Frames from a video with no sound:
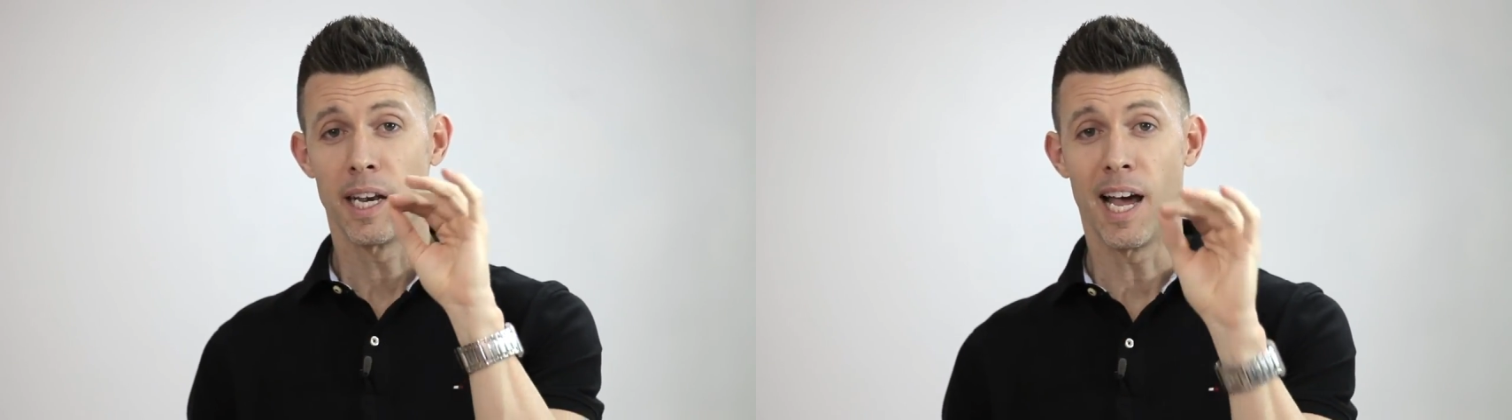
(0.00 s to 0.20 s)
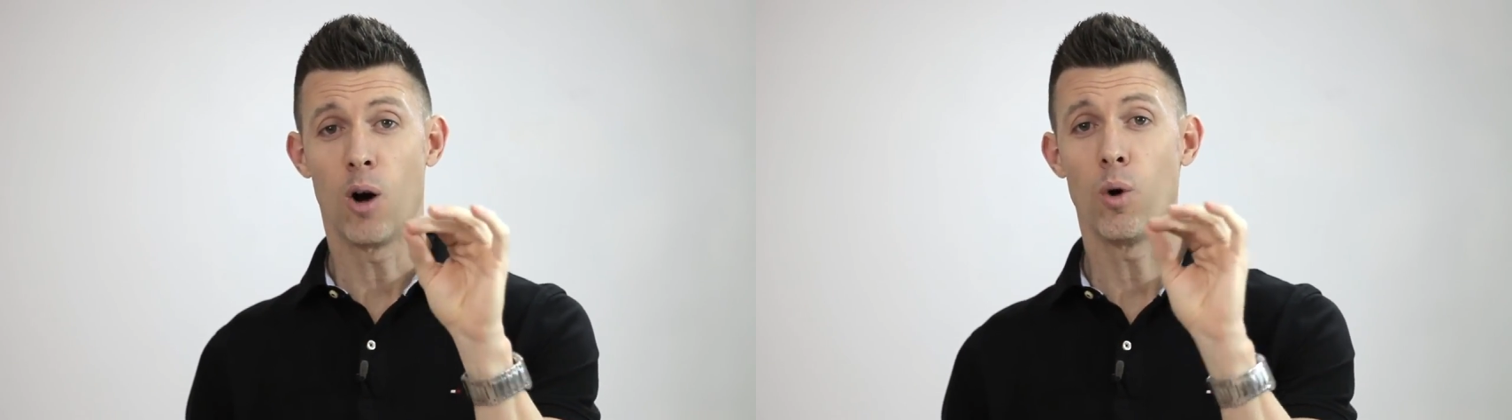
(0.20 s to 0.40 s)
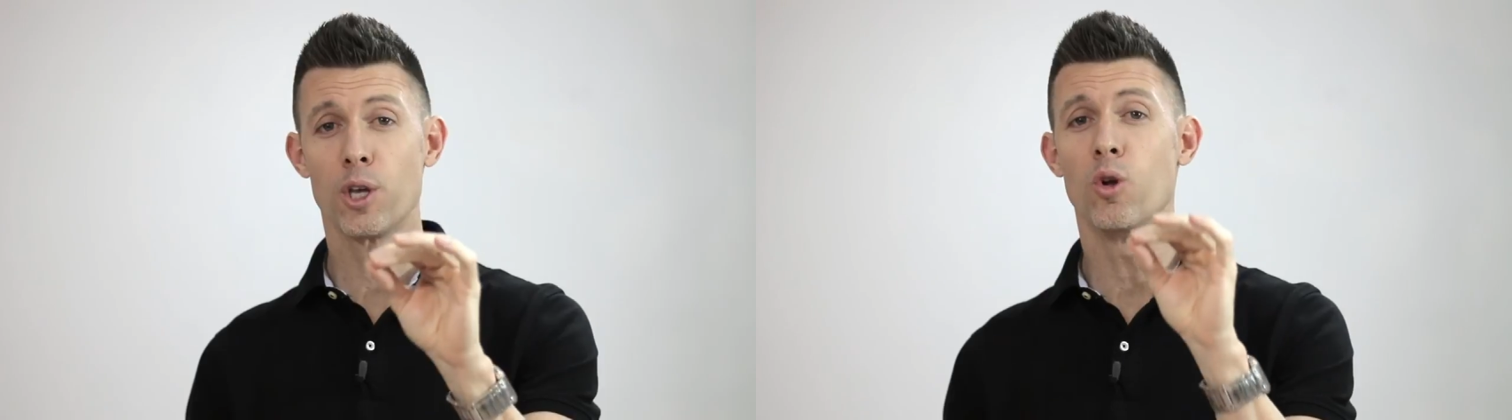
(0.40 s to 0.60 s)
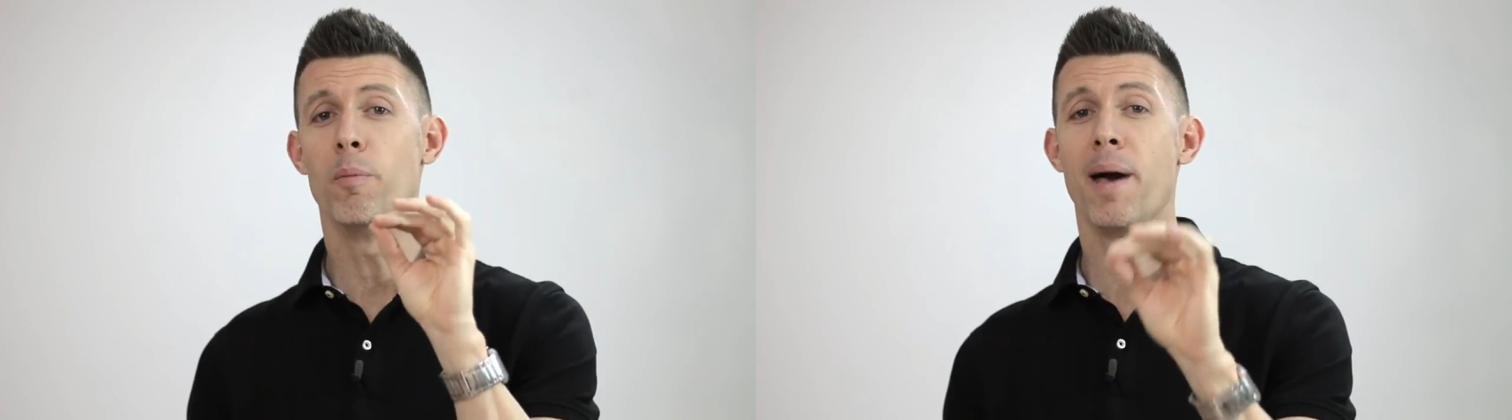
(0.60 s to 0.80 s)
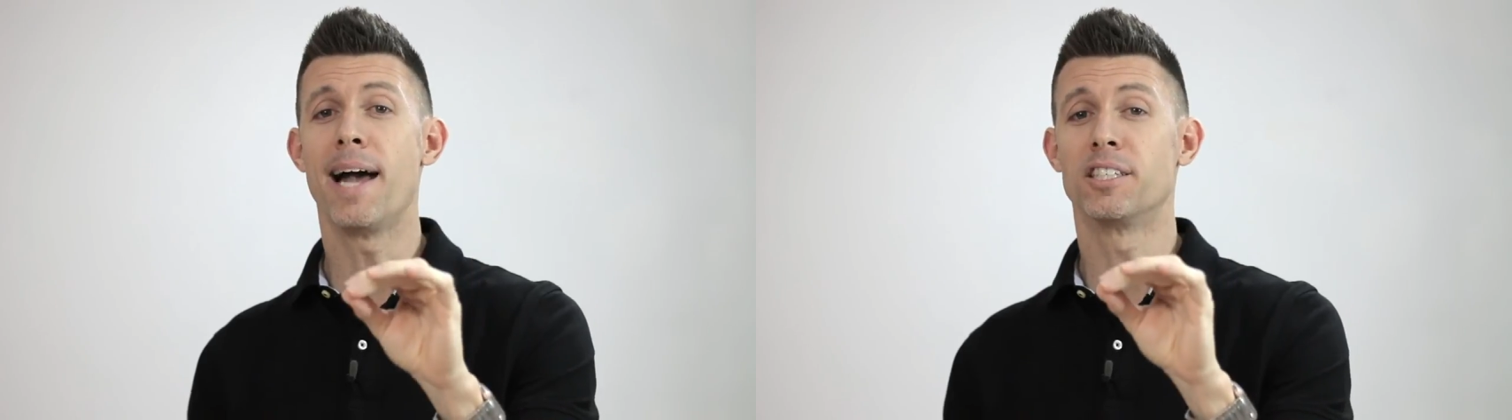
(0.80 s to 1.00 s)
Now I want you to
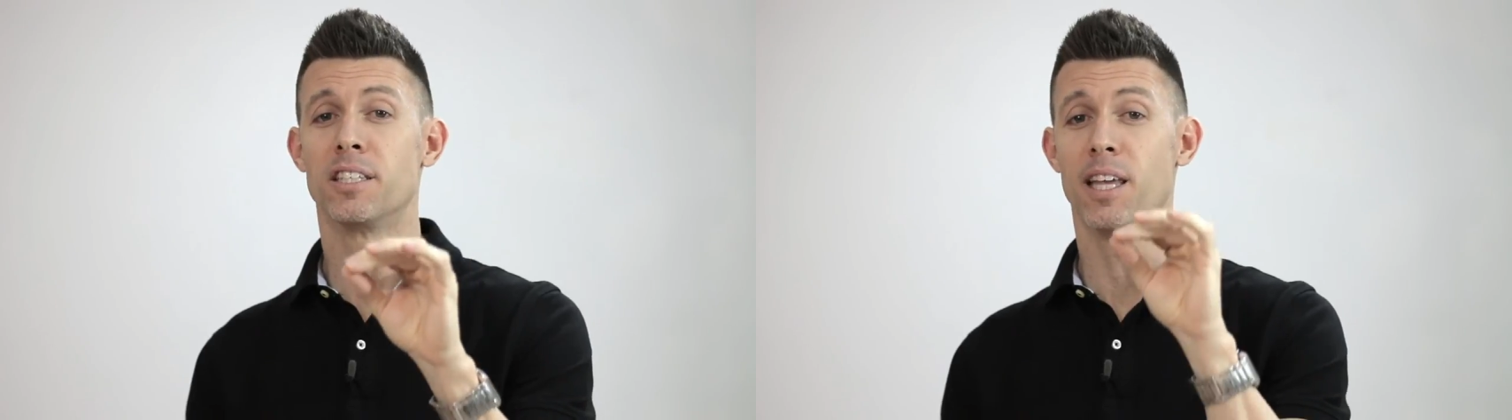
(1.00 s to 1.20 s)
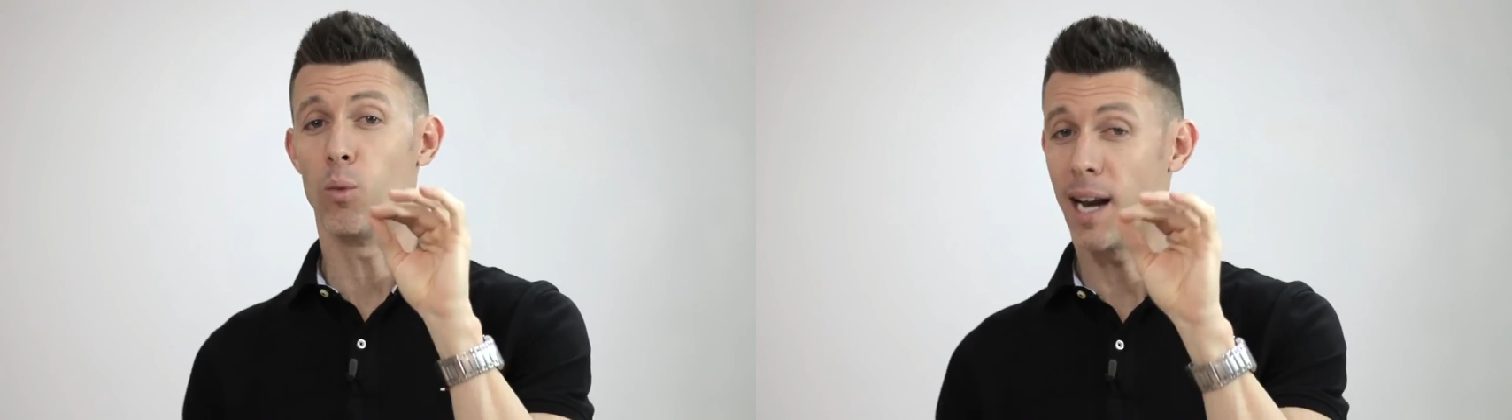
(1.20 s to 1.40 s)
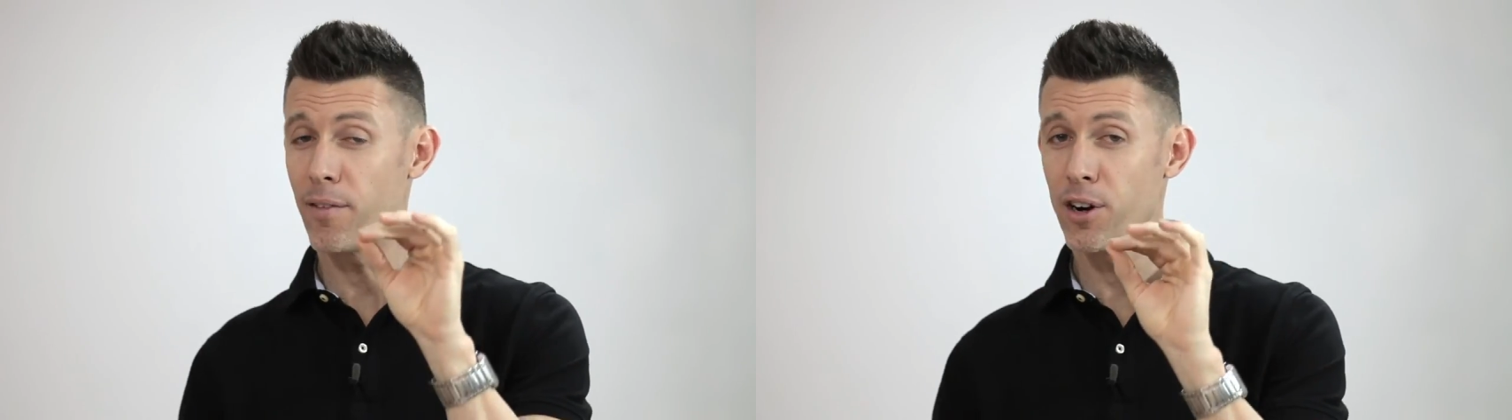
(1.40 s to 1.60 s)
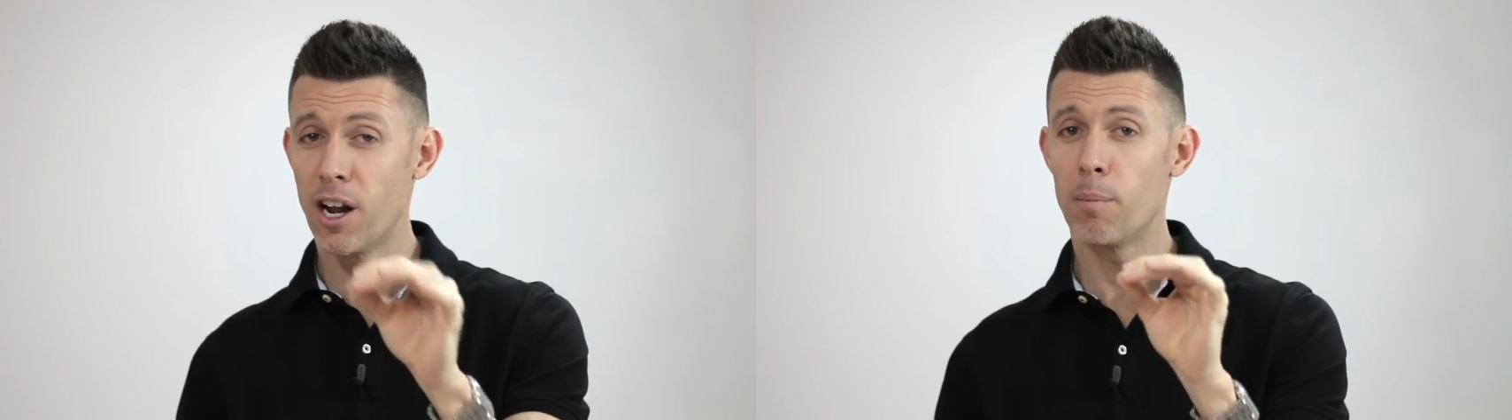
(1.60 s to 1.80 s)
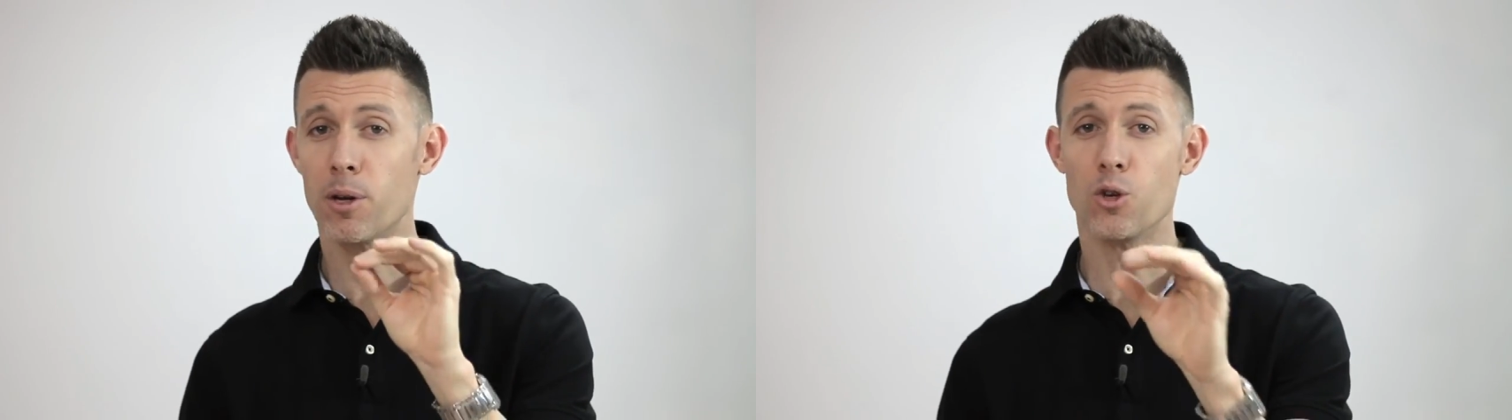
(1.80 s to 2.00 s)
imagine that whatever
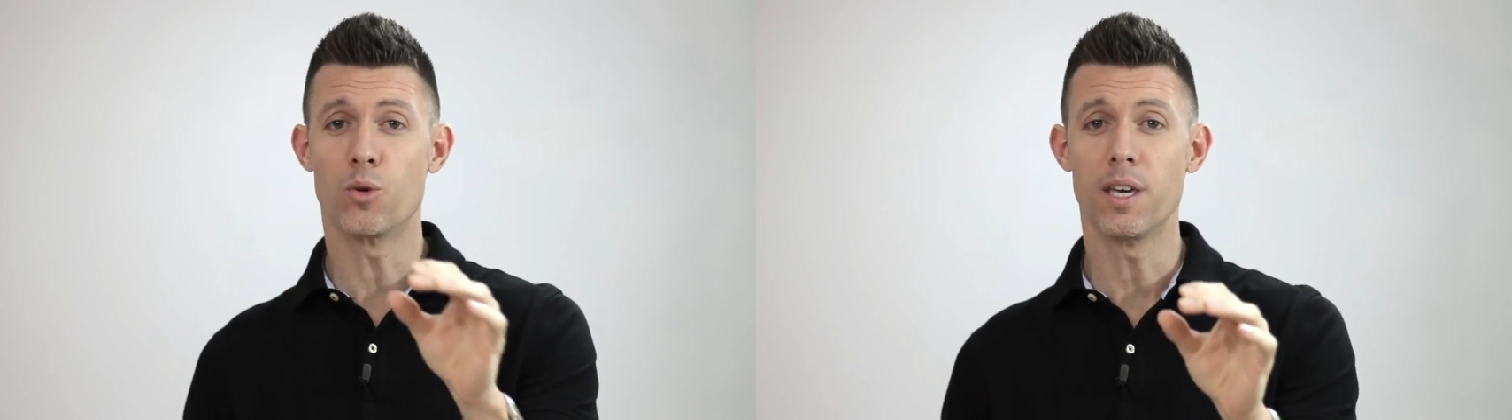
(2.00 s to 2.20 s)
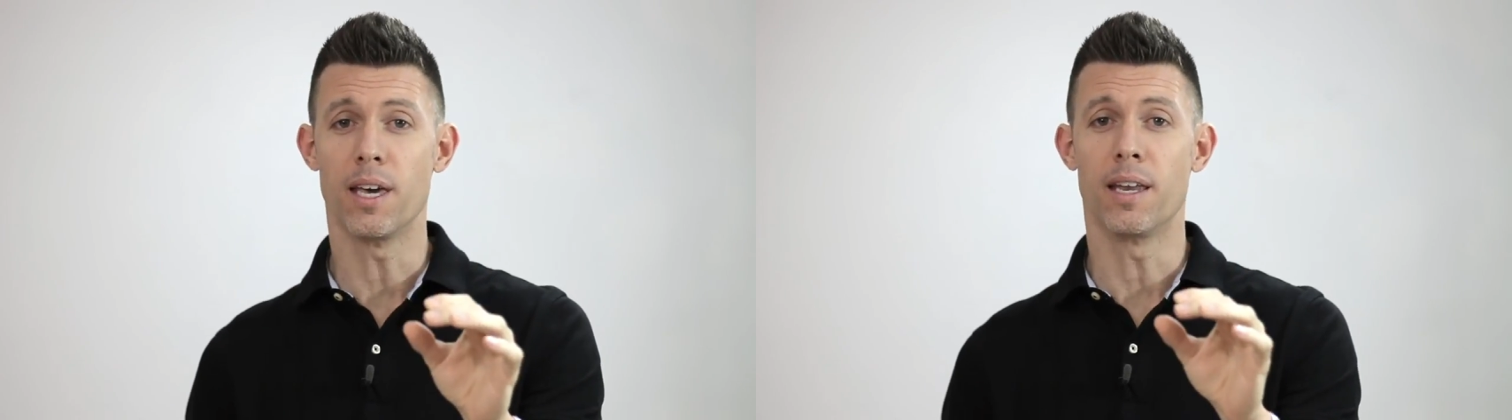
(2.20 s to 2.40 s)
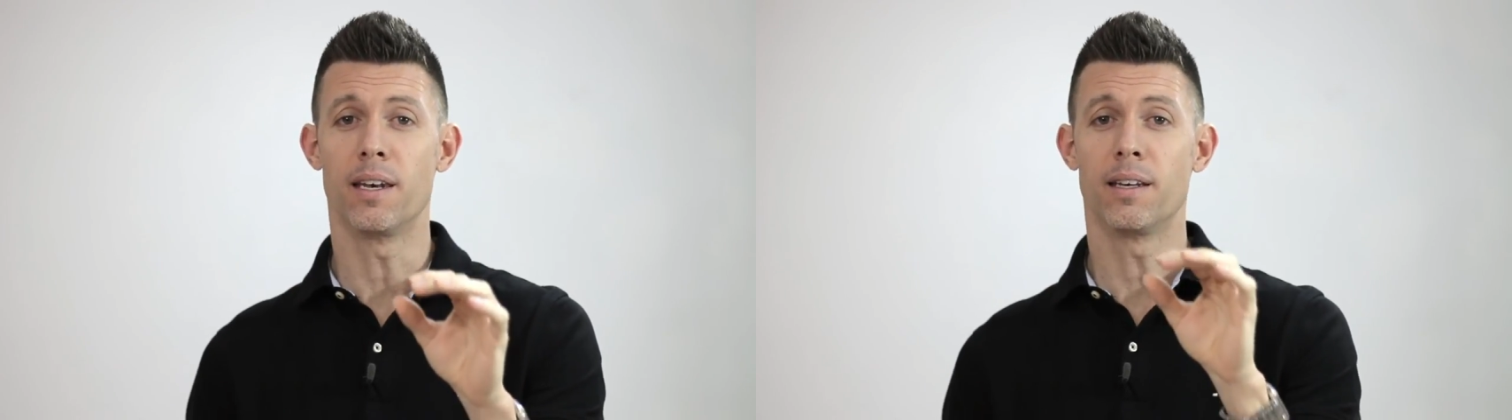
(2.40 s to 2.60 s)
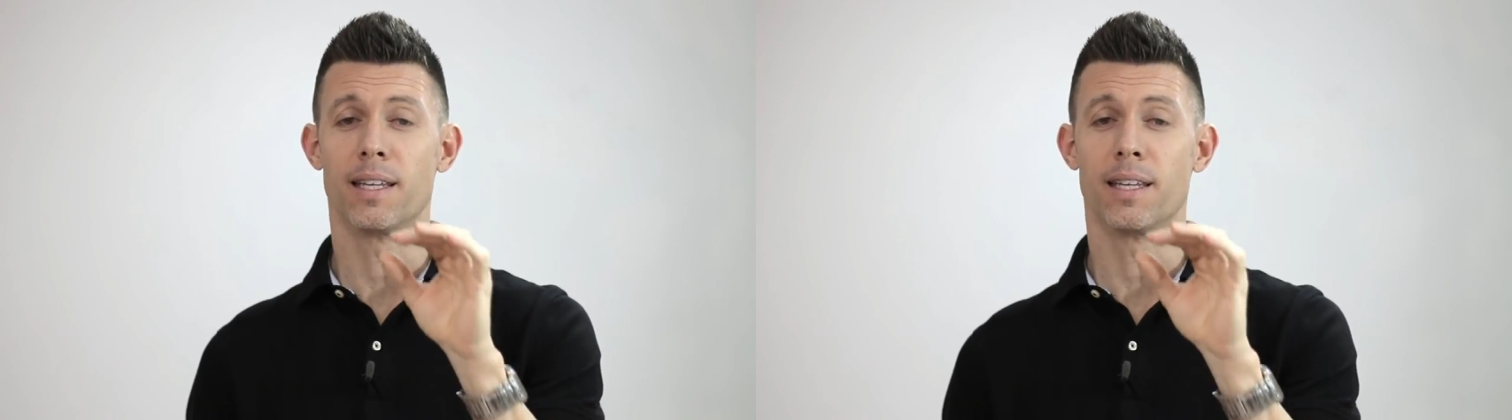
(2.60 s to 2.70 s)
number you get,